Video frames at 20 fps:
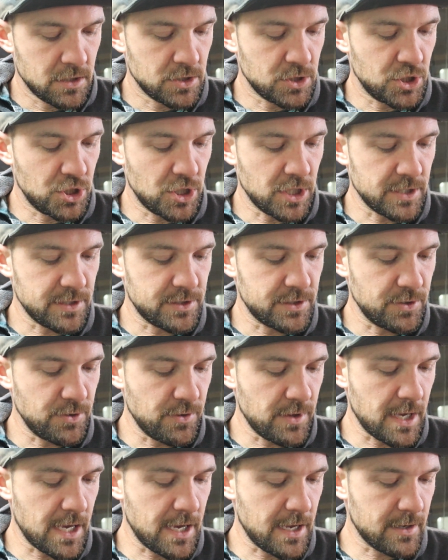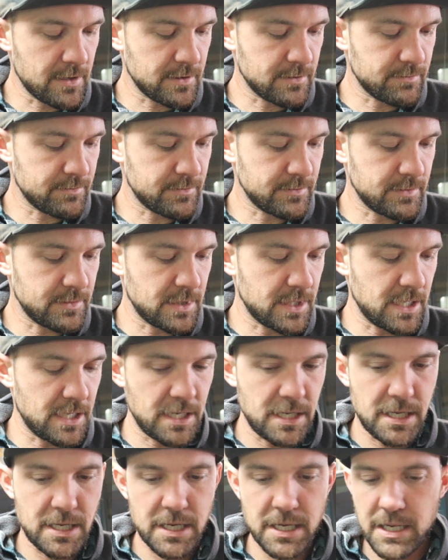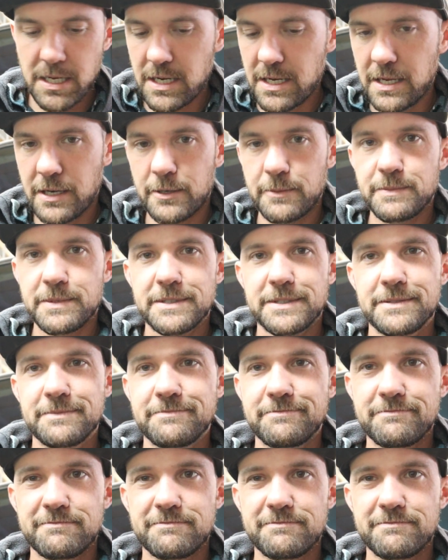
Just do that, and it helps.